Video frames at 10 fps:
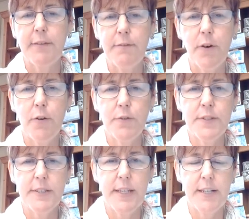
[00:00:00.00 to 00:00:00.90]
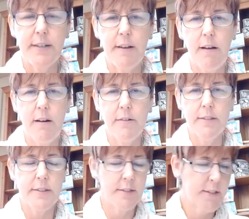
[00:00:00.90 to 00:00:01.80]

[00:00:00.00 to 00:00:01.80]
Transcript: involved in art,